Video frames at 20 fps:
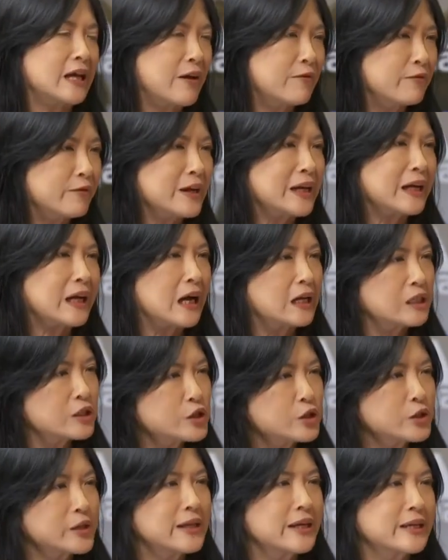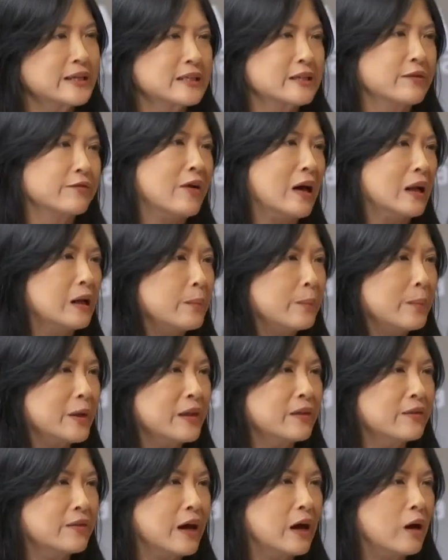every country is
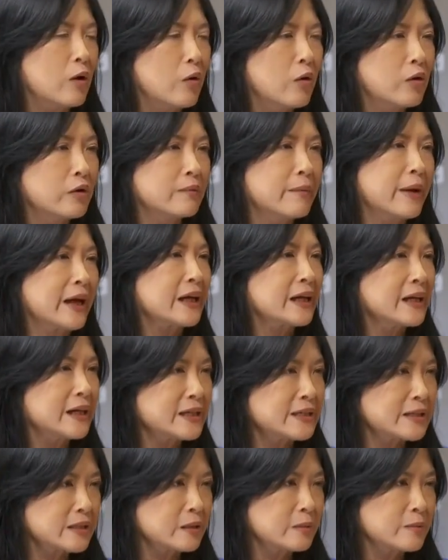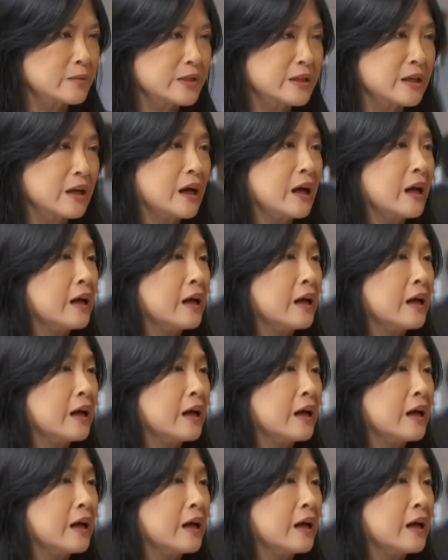developing their own mechanisms